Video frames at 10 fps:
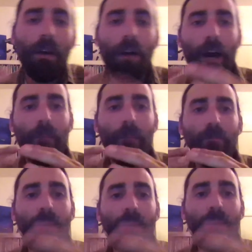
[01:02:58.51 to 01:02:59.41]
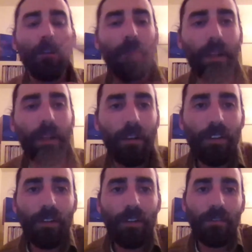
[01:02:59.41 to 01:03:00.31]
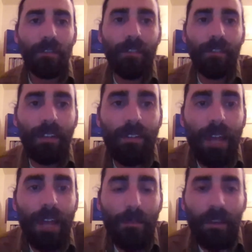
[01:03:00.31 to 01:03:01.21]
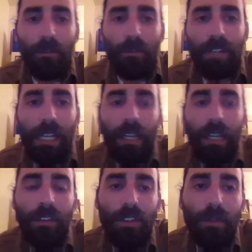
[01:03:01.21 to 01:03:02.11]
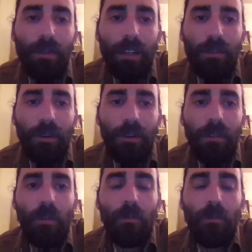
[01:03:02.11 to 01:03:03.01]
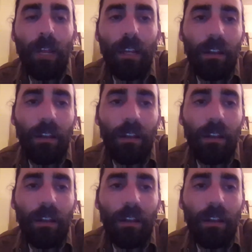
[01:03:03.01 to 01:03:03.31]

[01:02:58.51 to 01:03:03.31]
um, bigger and bigger in terms of the depth that we're digging into because we're, we're getting